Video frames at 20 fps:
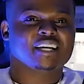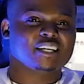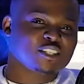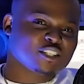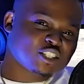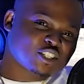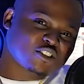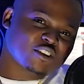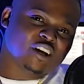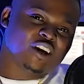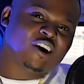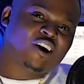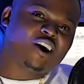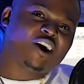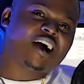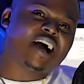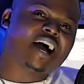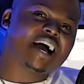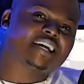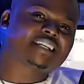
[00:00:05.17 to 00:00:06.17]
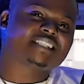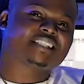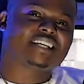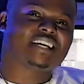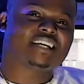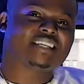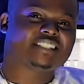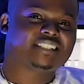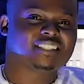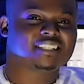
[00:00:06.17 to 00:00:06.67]
Industry All
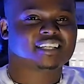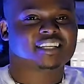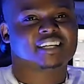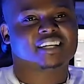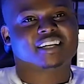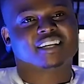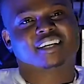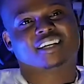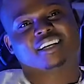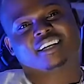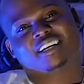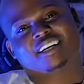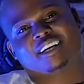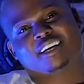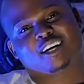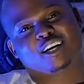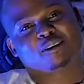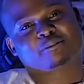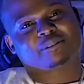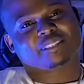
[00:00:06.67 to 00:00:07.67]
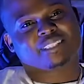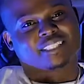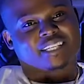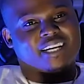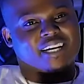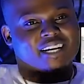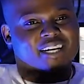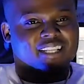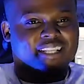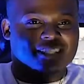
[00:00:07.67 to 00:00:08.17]
Access. You know what I'm
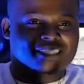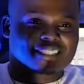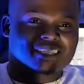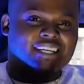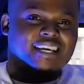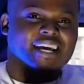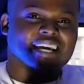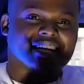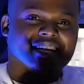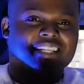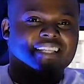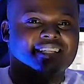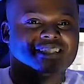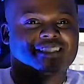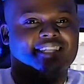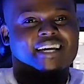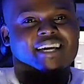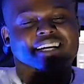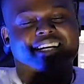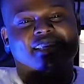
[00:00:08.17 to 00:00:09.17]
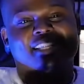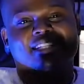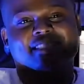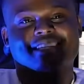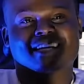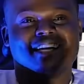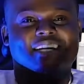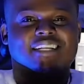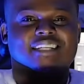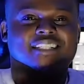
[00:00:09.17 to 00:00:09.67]
saying? Let's get it. Let's get it.
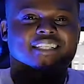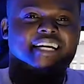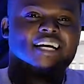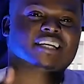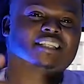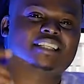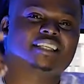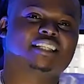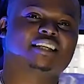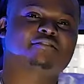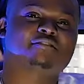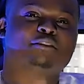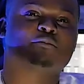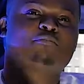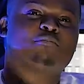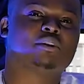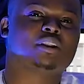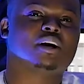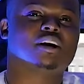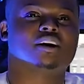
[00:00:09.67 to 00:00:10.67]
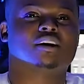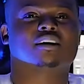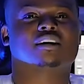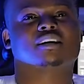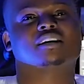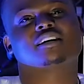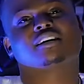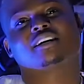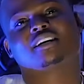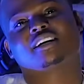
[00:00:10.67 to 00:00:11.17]
Let's get it. Shout out to Leaf the
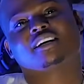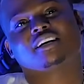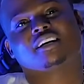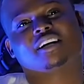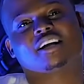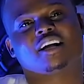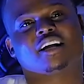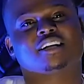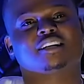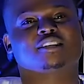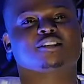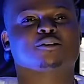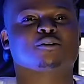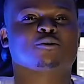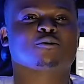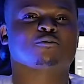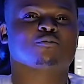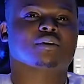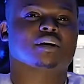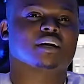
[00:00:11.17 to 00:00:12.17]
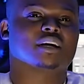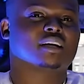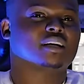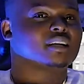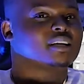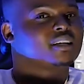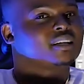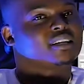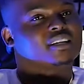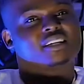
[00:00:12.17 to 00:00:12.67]
Plug. You already know,
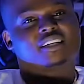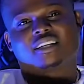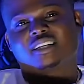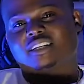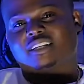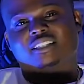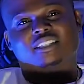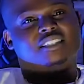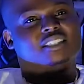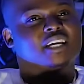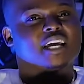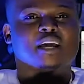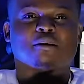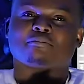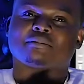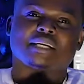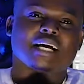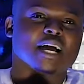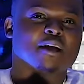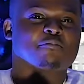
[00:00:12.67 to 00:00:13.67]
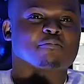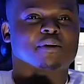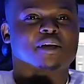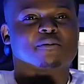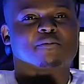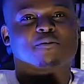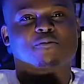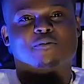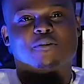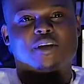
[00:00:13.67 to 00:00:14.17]
man. It's game time,
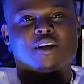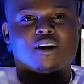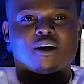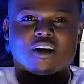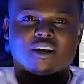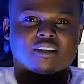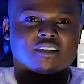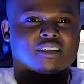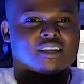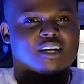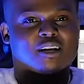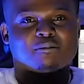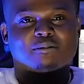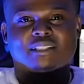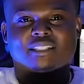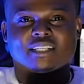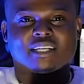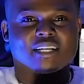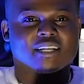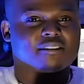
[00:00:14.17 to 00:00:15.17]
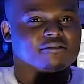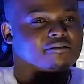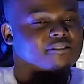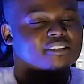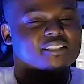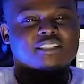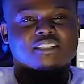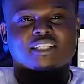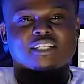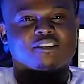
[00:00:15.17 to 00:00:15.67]
baby. We on. You know what I'm saying?
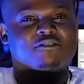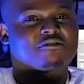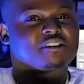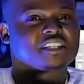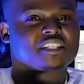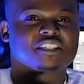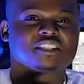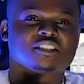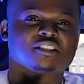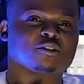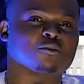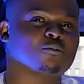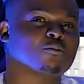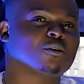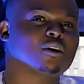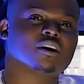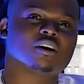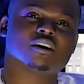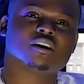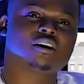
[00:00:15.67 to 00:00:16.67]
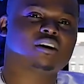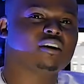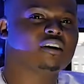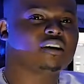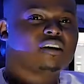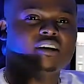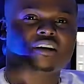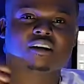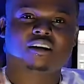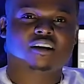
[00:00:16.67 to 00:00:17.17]
Filthy Generation to the world.
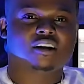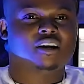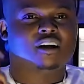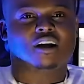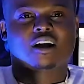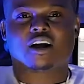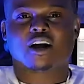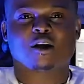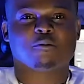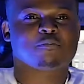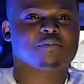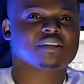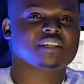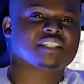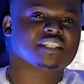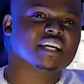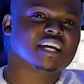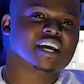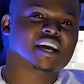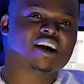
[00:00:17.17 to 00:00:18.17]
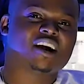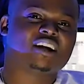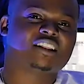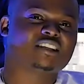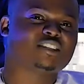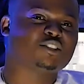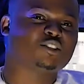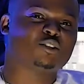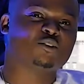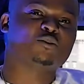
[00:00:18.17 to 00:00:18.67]
R P J R.
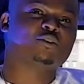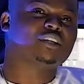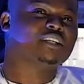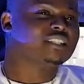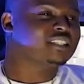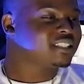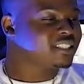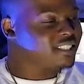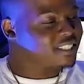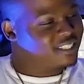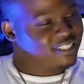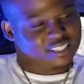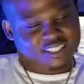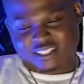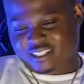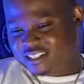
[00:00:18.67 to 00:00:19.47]
Let's do this.